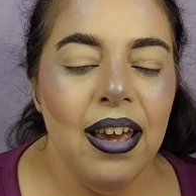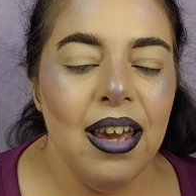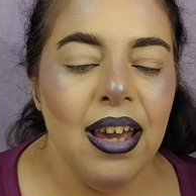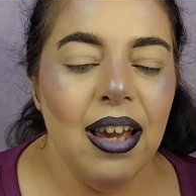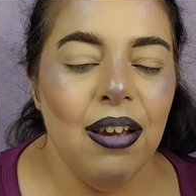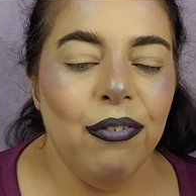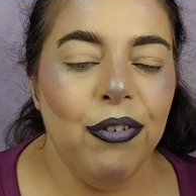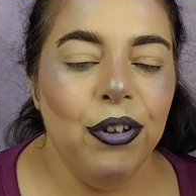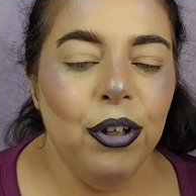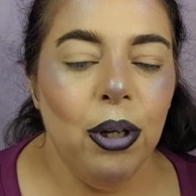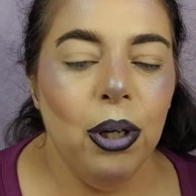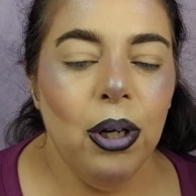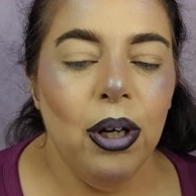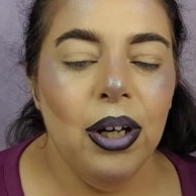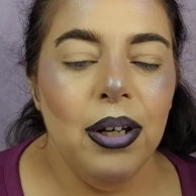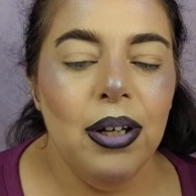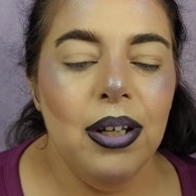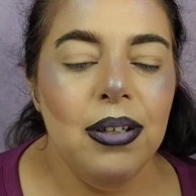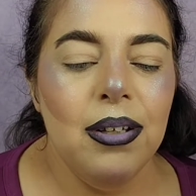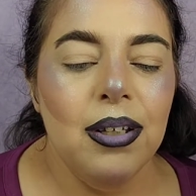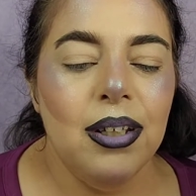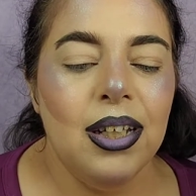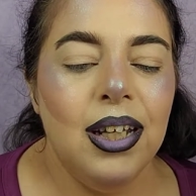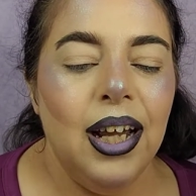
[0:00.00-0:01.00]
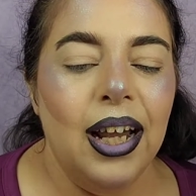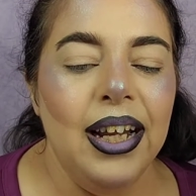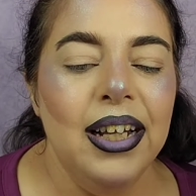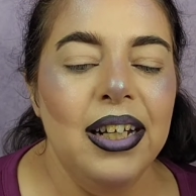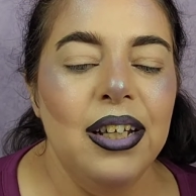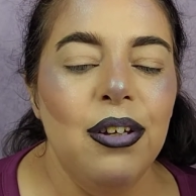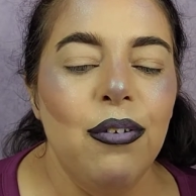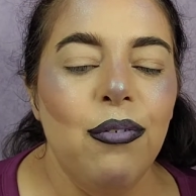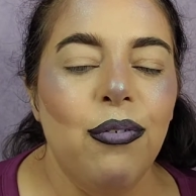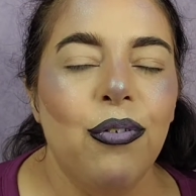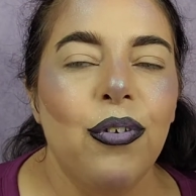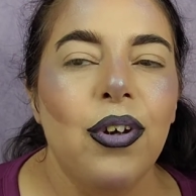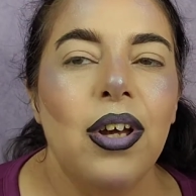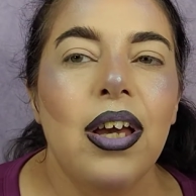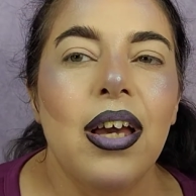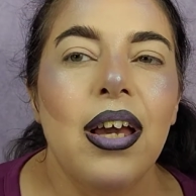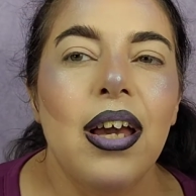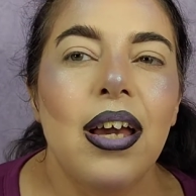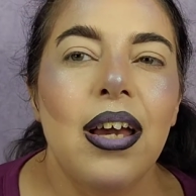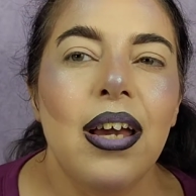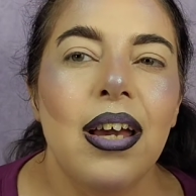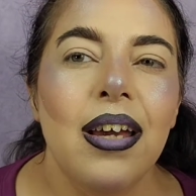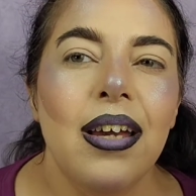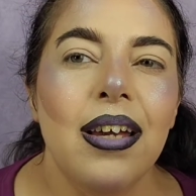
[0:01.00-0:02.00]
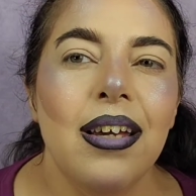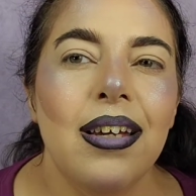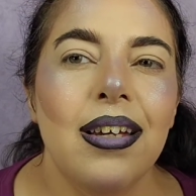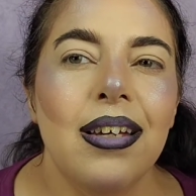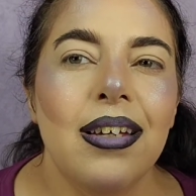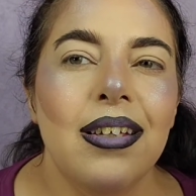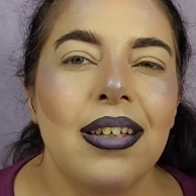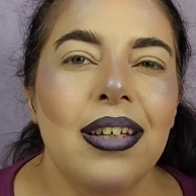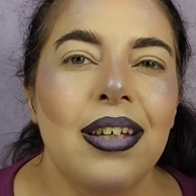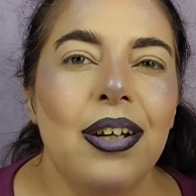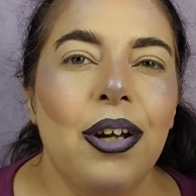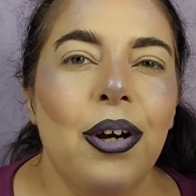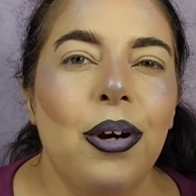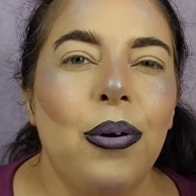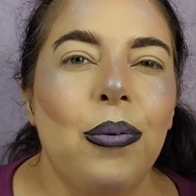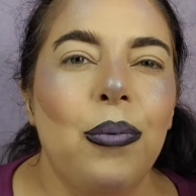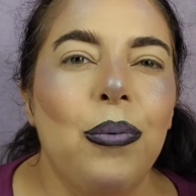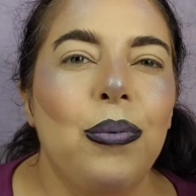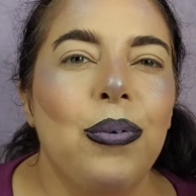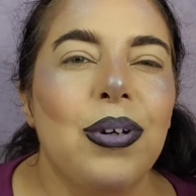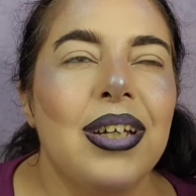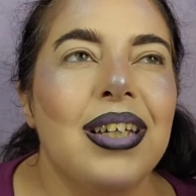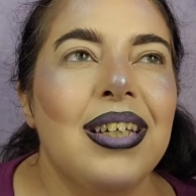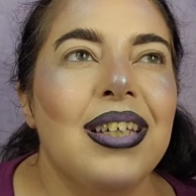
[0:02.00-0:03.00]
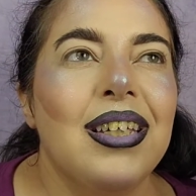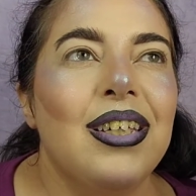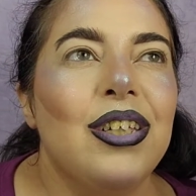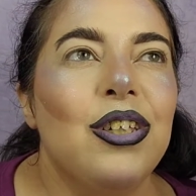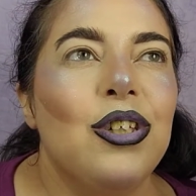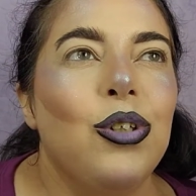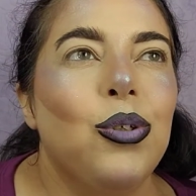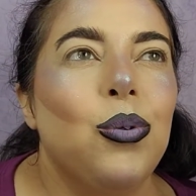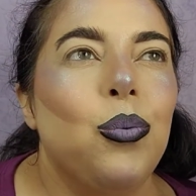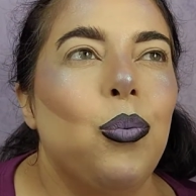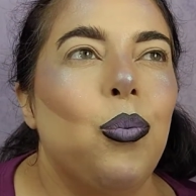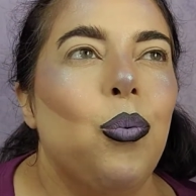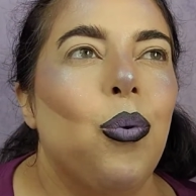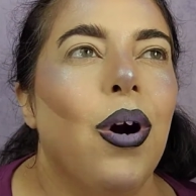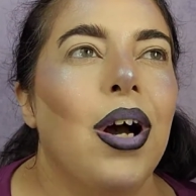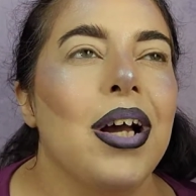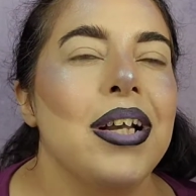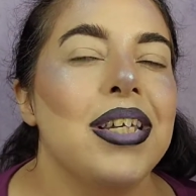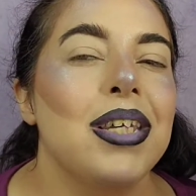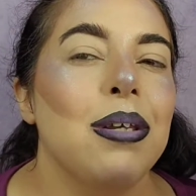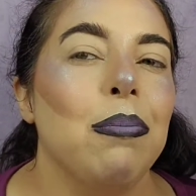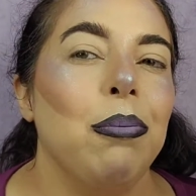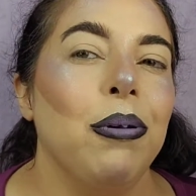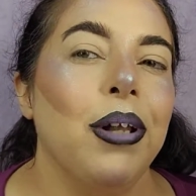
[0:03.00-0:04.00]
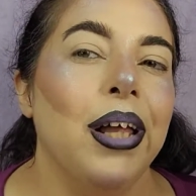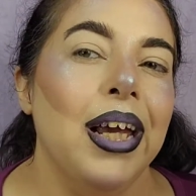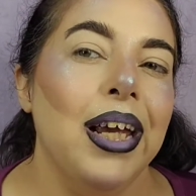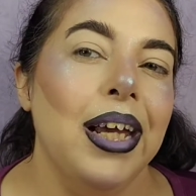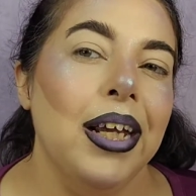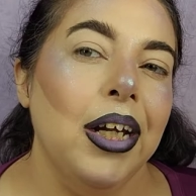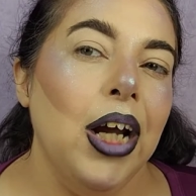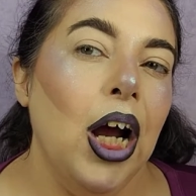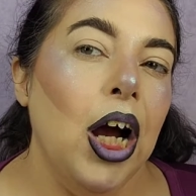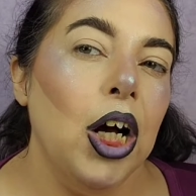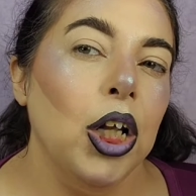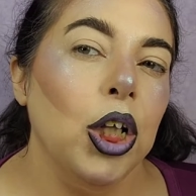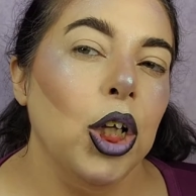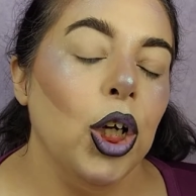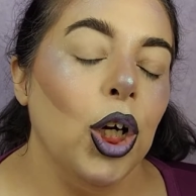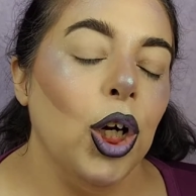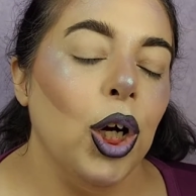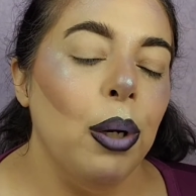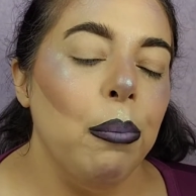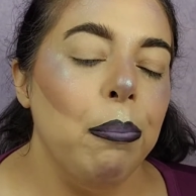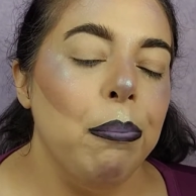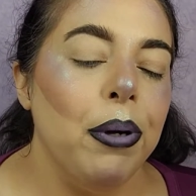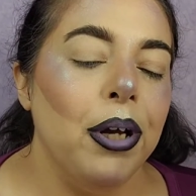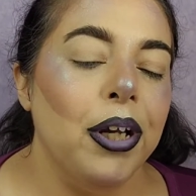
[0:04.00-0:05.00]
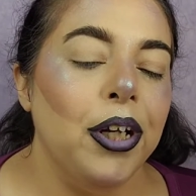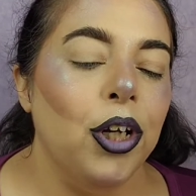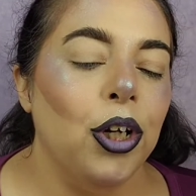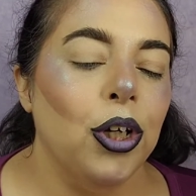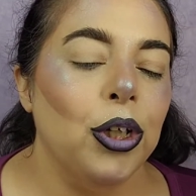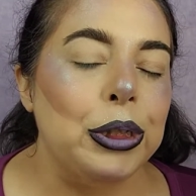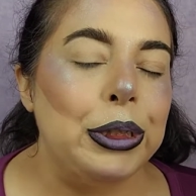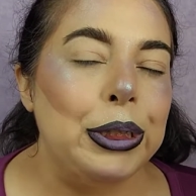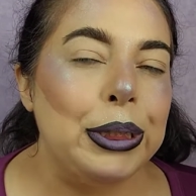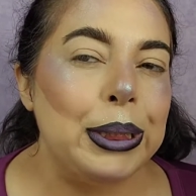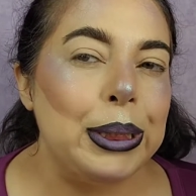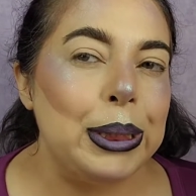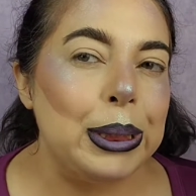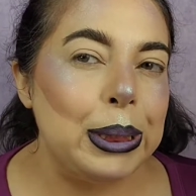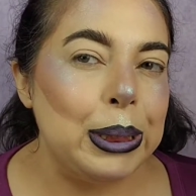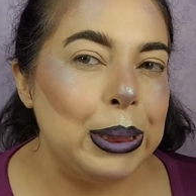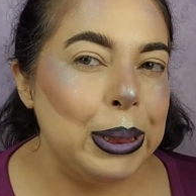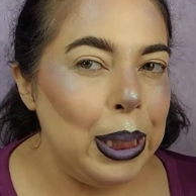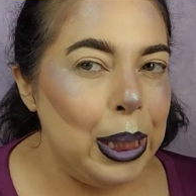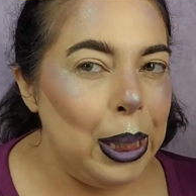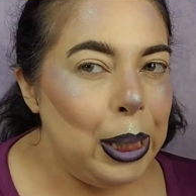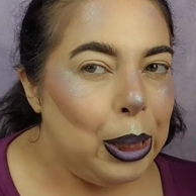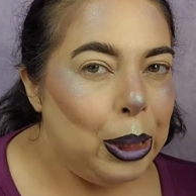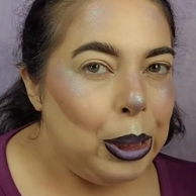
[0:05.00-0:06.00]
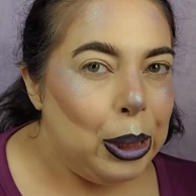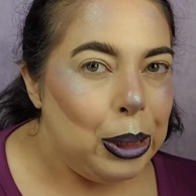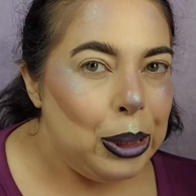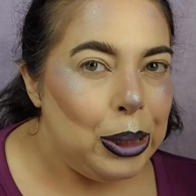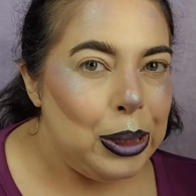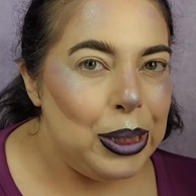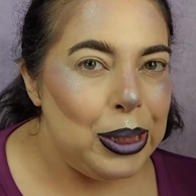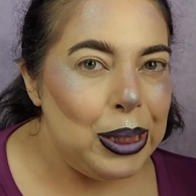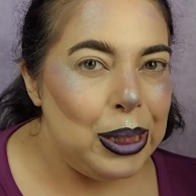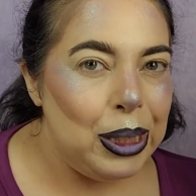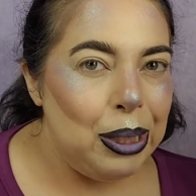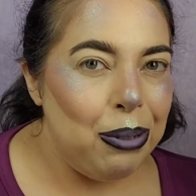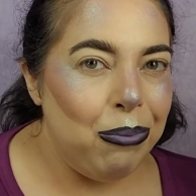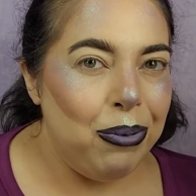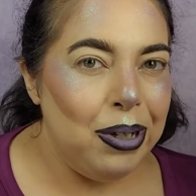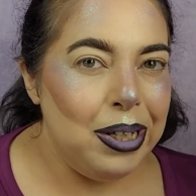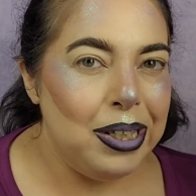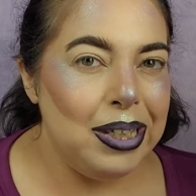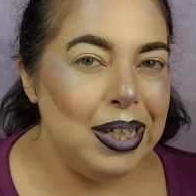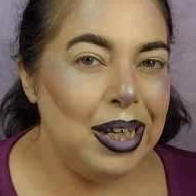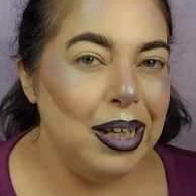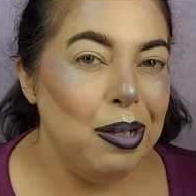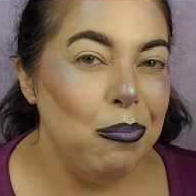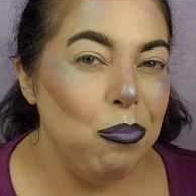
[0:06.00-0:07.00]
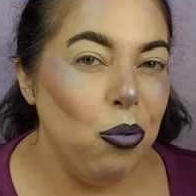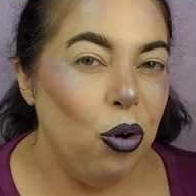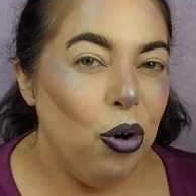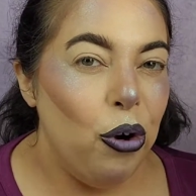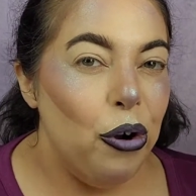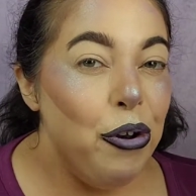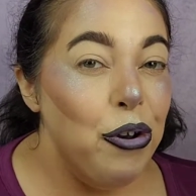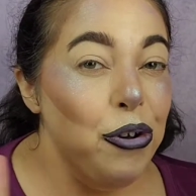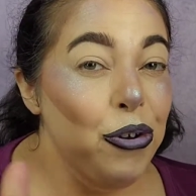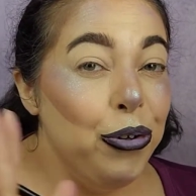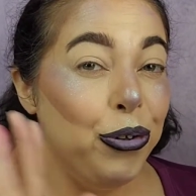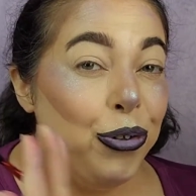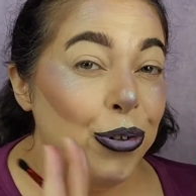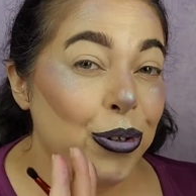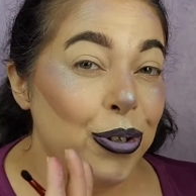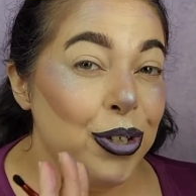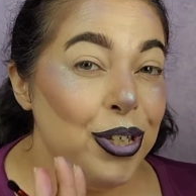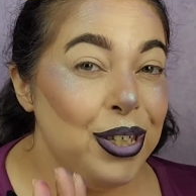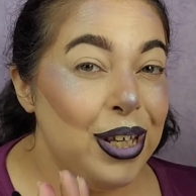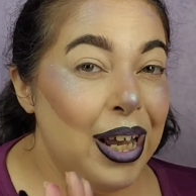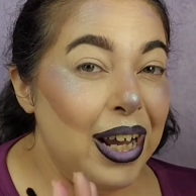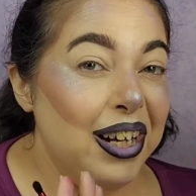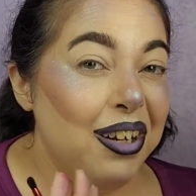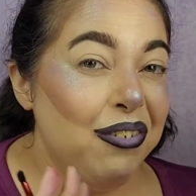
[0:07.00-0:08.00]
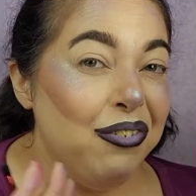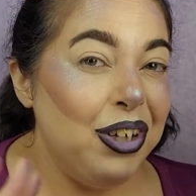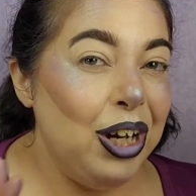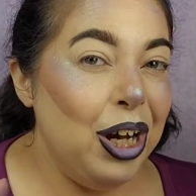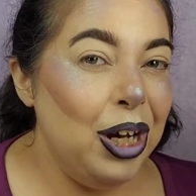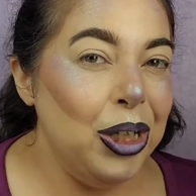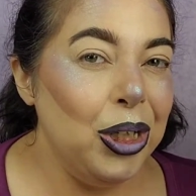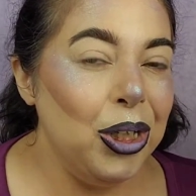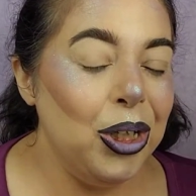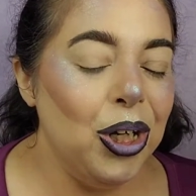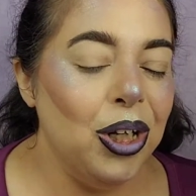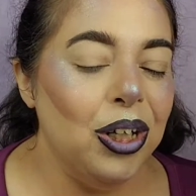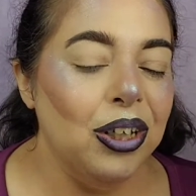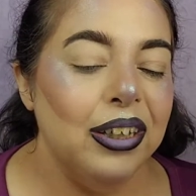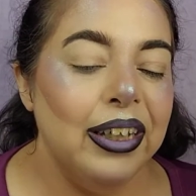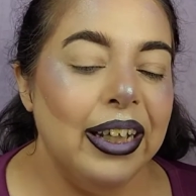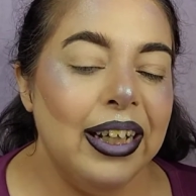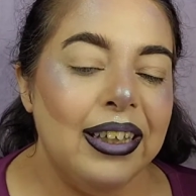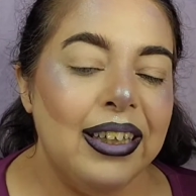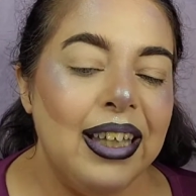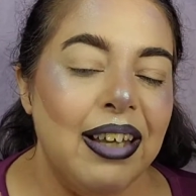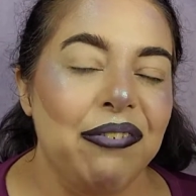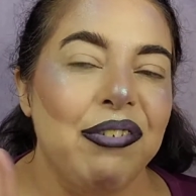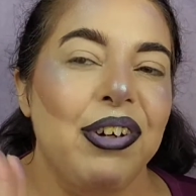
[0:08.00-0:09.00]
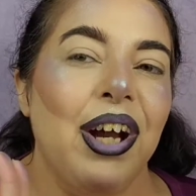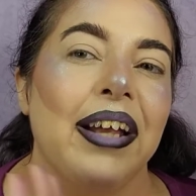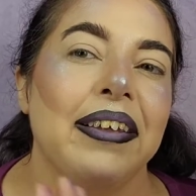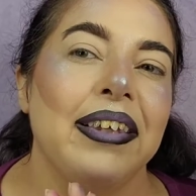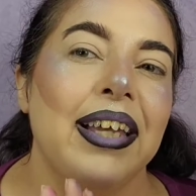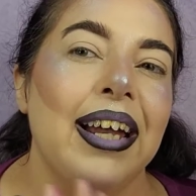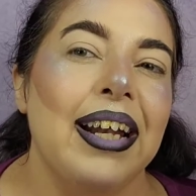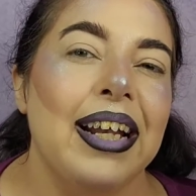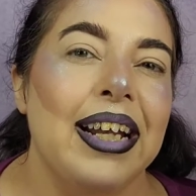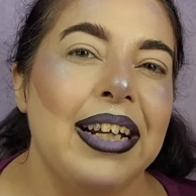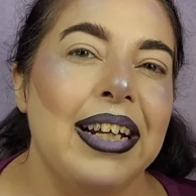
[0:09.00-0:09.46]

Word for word: if you're kind of, you know, you want to play in color, but you're scared, so you want to stay on the more neutral side of color. Like, they've got that